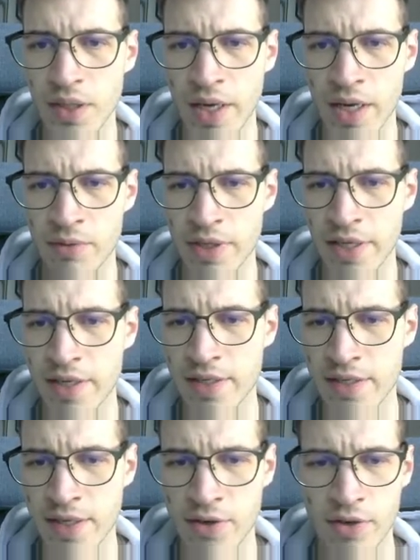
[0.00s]
what I can
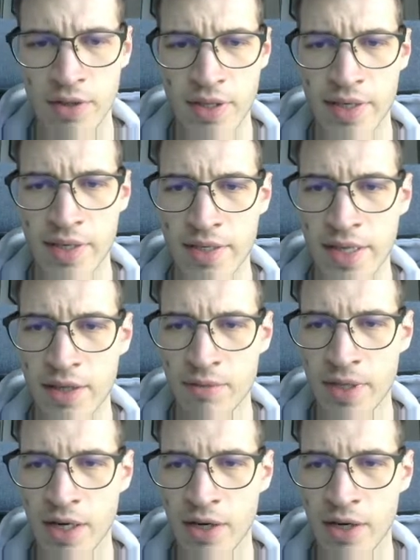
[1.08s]
see currently is that we